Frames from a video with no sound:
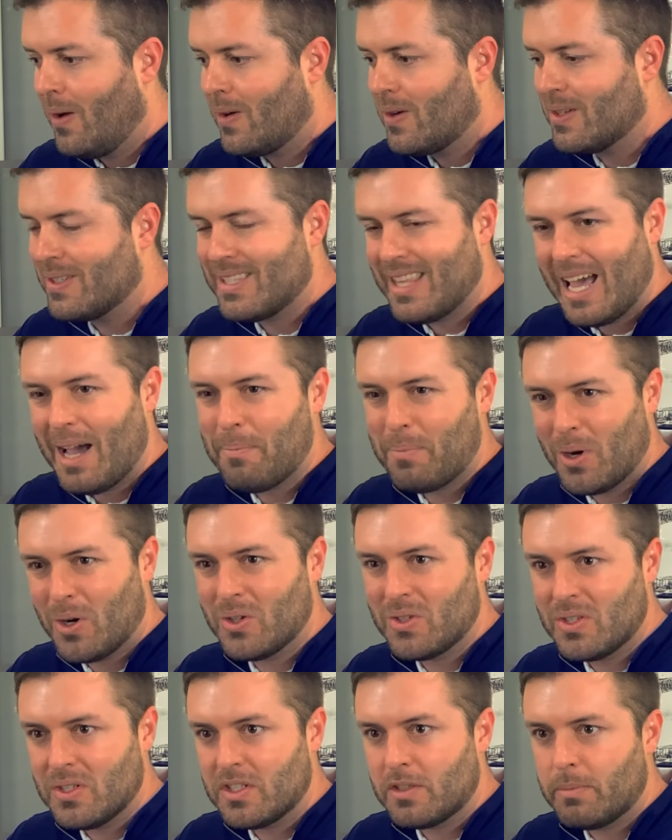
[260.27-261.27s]
does that
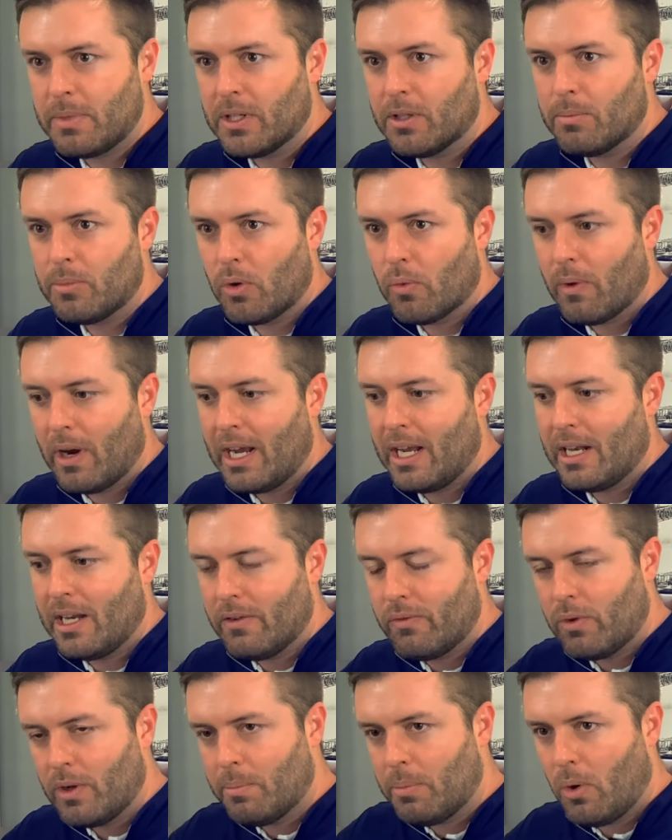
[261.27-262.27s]
person's billable rate,
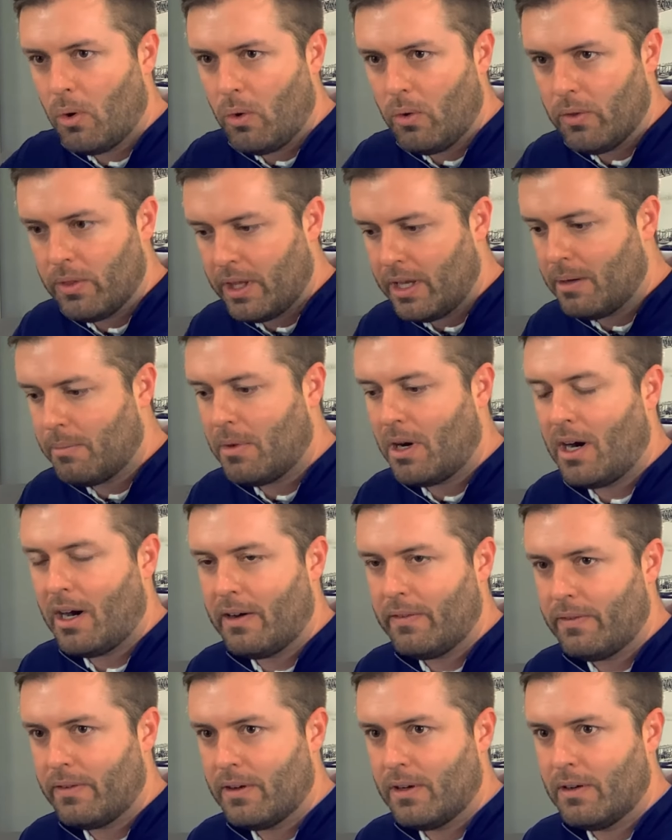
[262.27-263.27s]
if we pull them
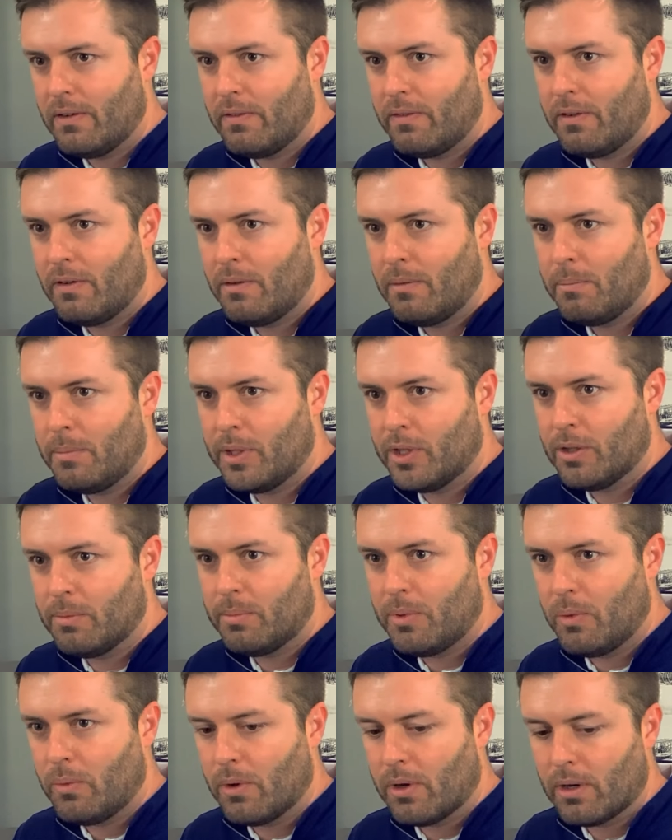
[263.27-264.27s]
off of
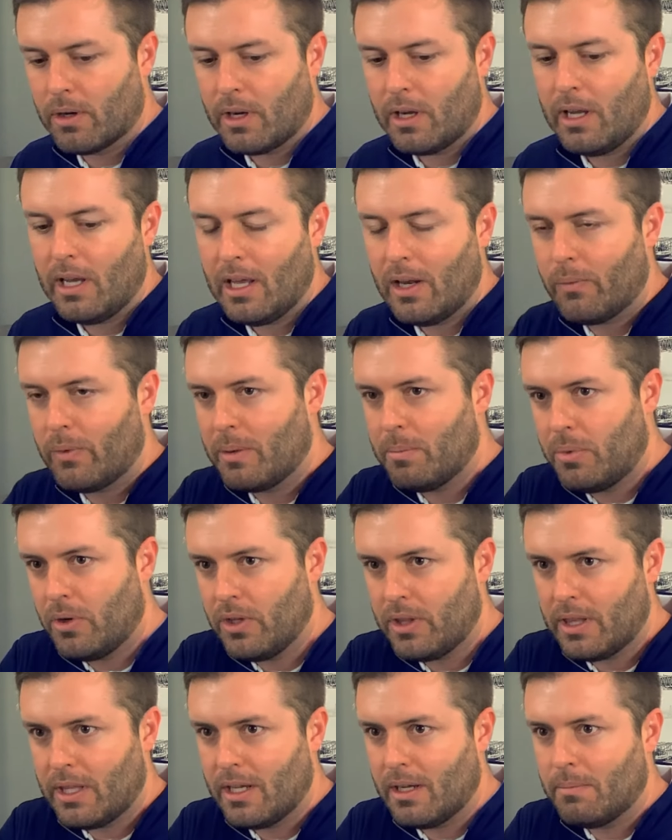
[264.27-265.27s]
billable work and we
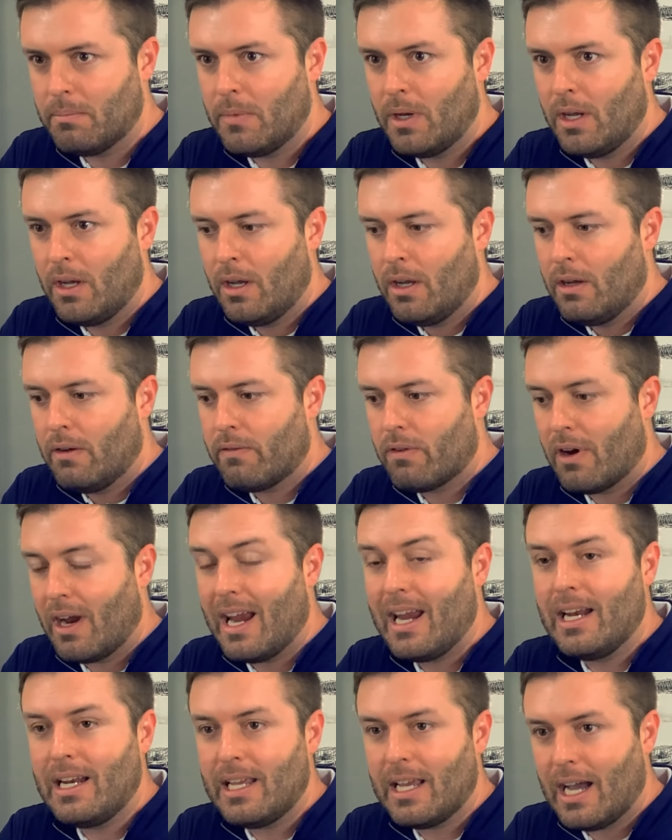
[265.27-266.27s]
put them for
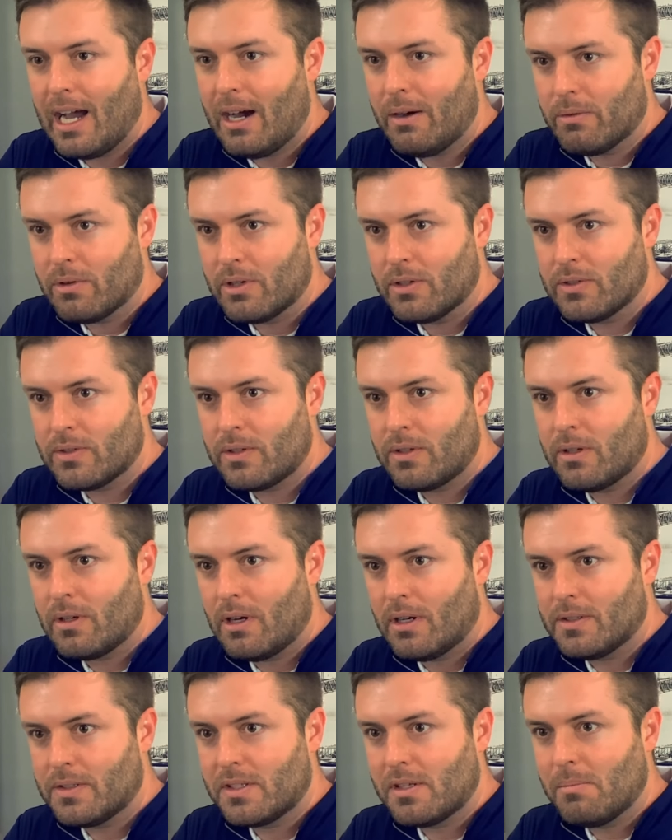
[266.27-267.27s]
80 hours
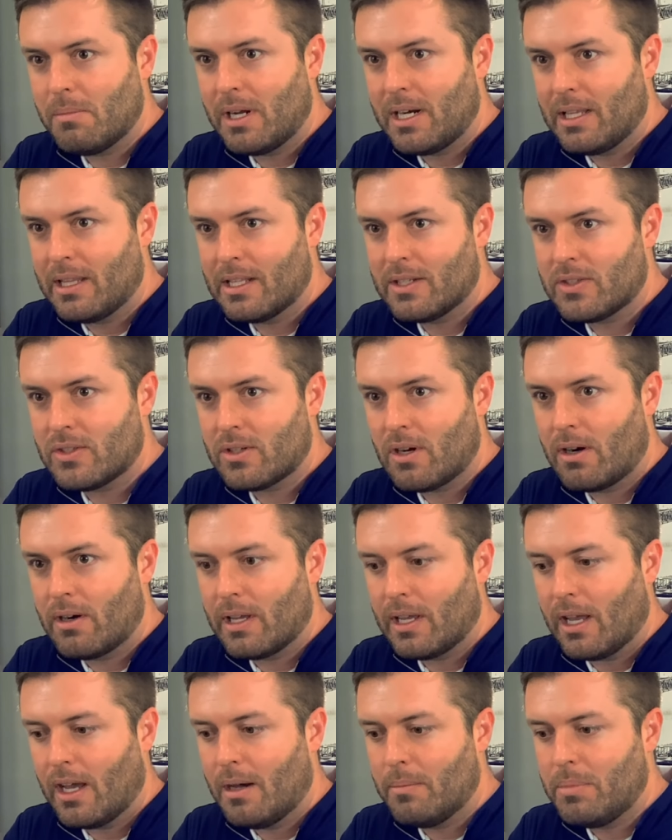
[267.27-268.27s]
on somebody that's
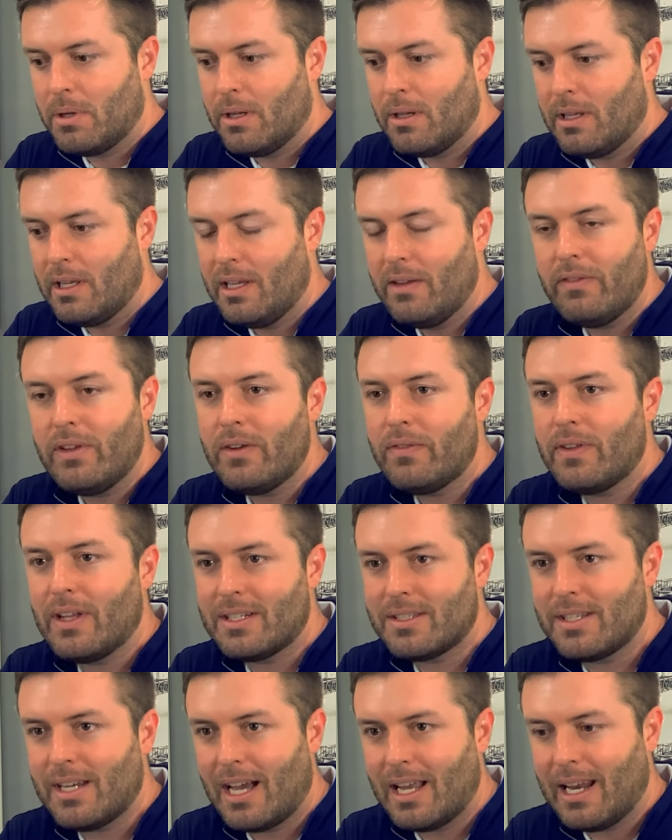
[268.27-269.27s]
starting up, even if
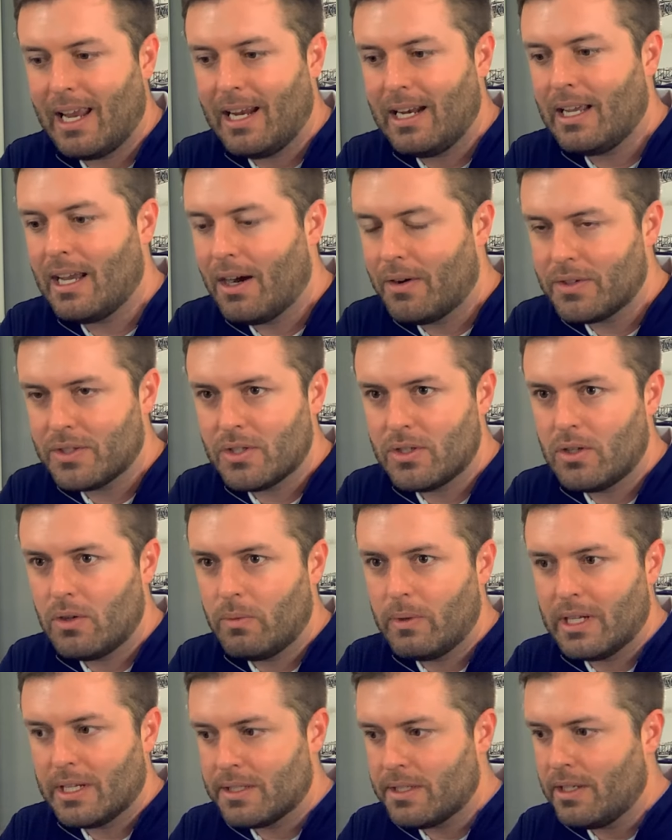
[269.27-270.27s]
that's not 80 hours in
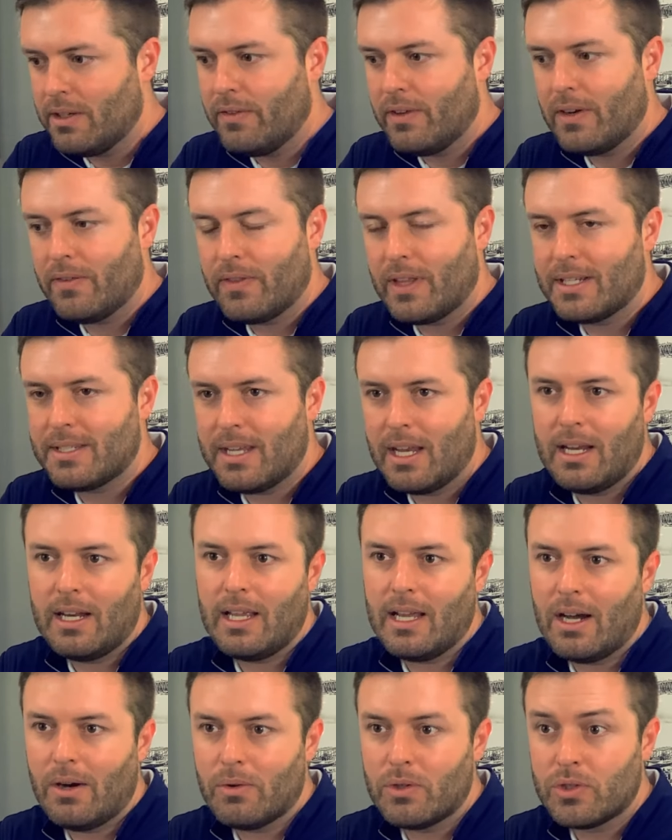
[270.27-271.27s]
2 weeks, even if that's
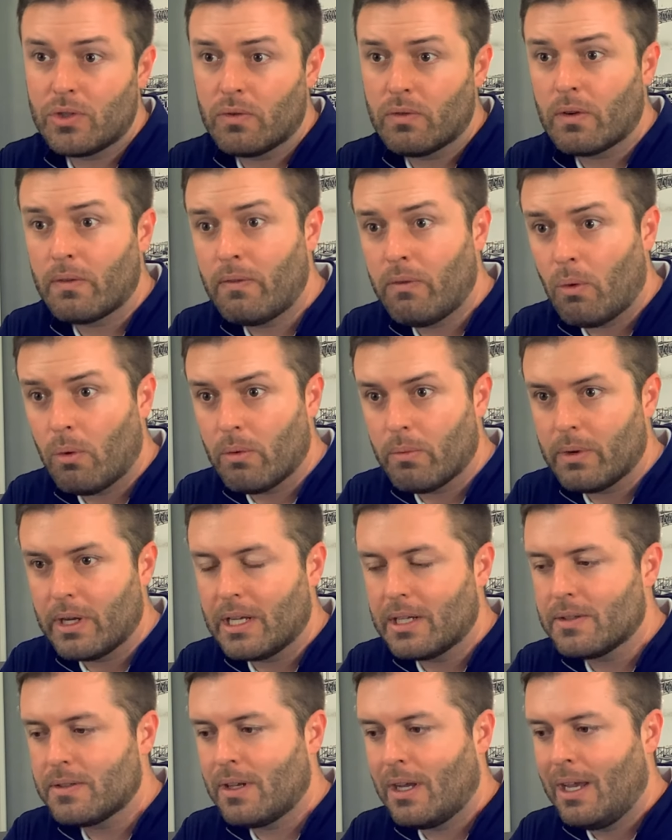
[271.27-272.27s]
80 hours over 4
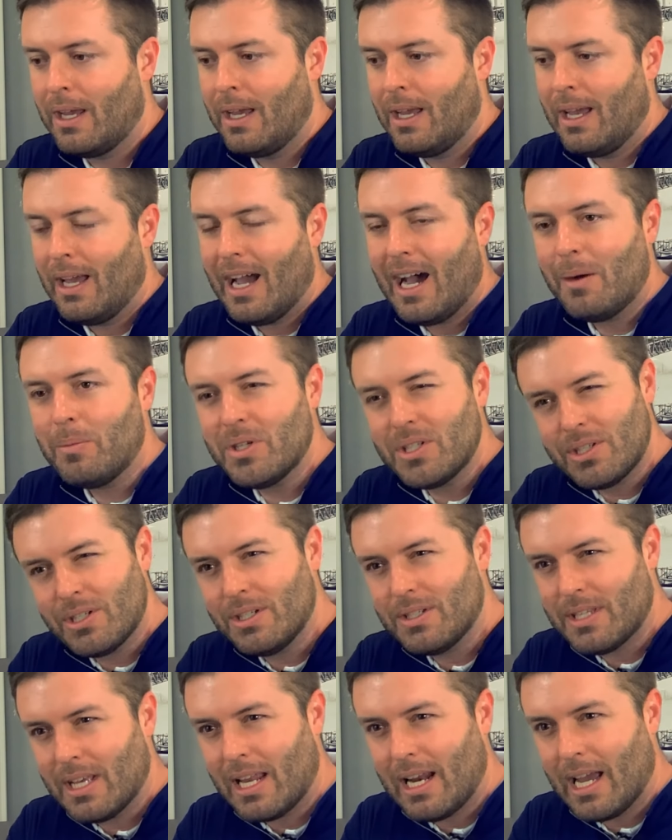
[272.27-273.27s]
weeks, how much
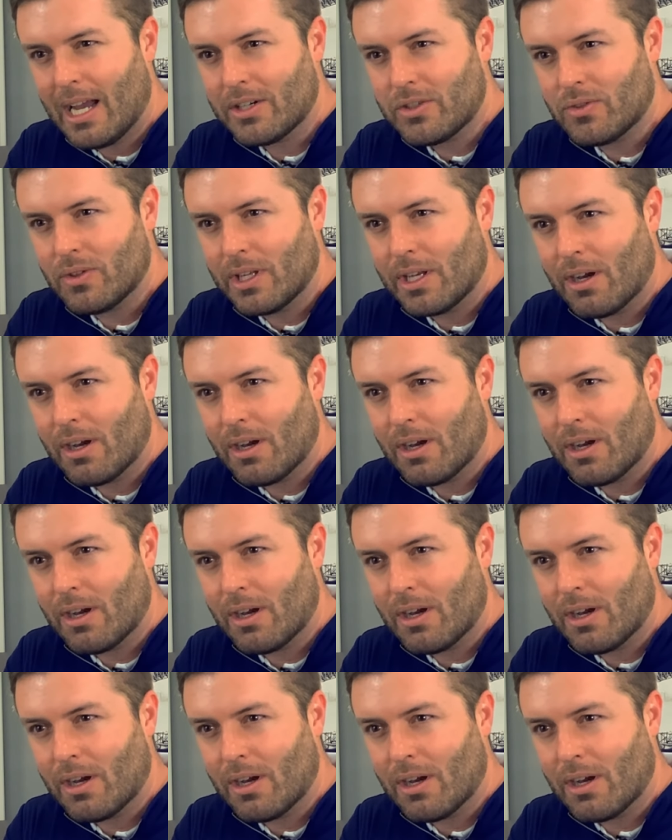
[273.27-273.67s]
is that actually